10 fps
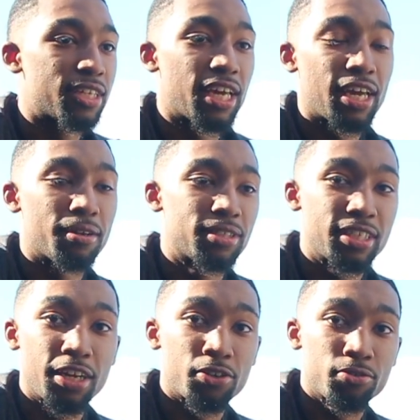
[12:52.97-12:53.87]
Cam
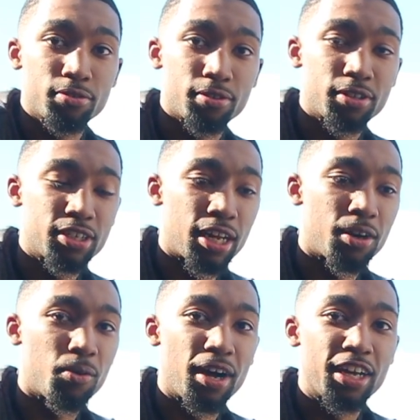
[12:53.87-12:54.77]
Settle, shout
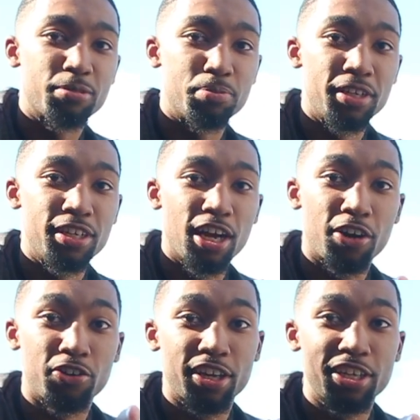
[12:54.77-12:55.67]
out YSB. Y'all
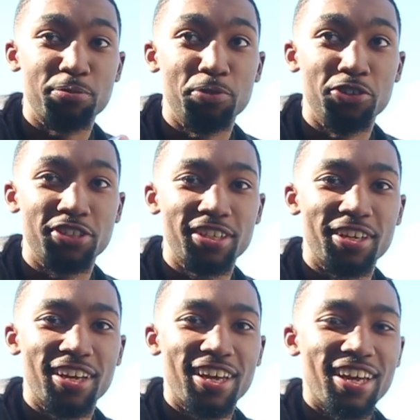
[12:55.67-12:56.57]
go get his music.
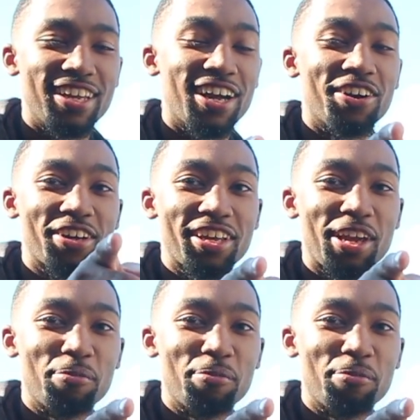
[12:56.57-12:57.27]
Y'all go get